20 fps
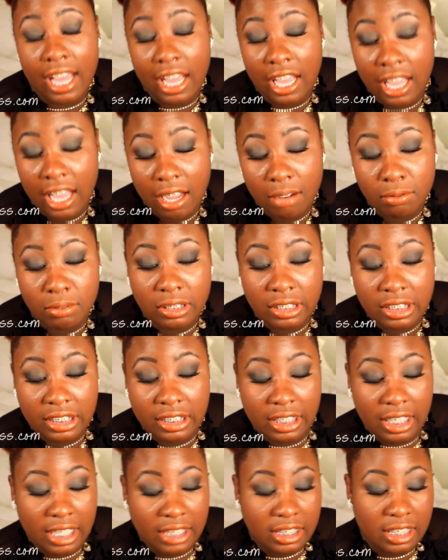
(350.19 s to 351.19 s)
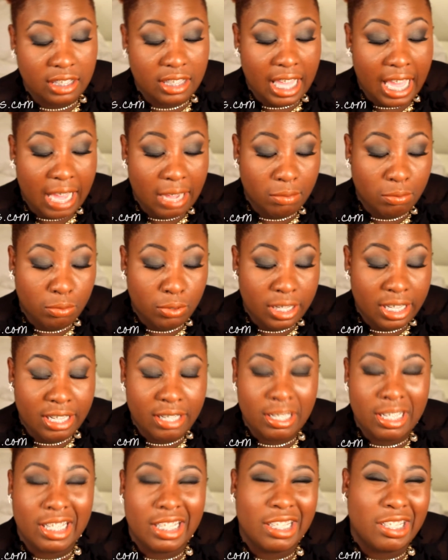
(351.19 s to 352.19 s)
I really think that that
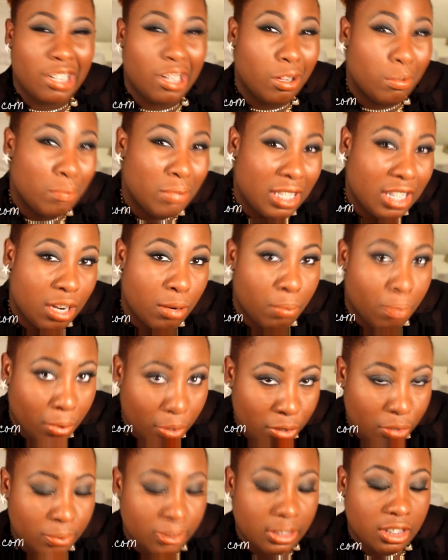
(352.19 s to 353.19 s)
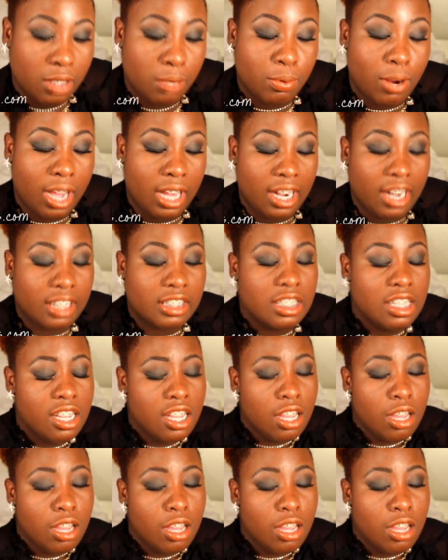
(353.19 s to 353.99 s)
would, you know, be an improvement to the product.